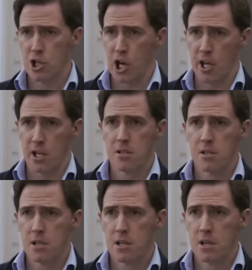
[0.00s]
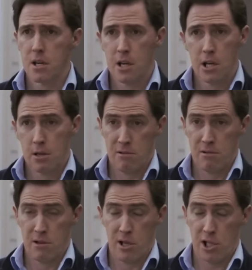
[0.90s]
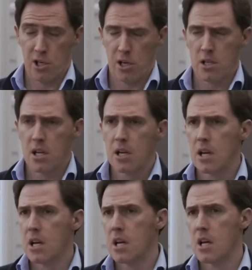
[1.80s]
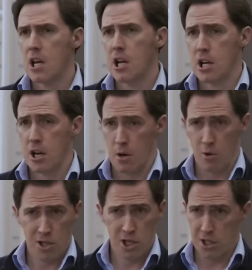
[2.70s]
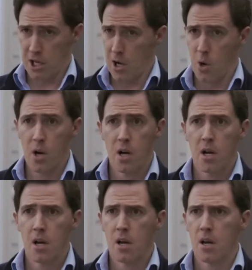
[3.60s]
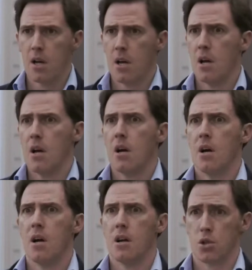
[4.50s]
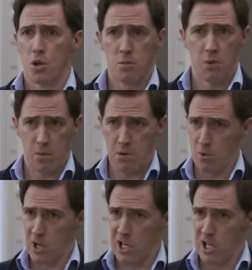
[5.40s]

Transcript: shaken, not stirred. I want it now. Don't make me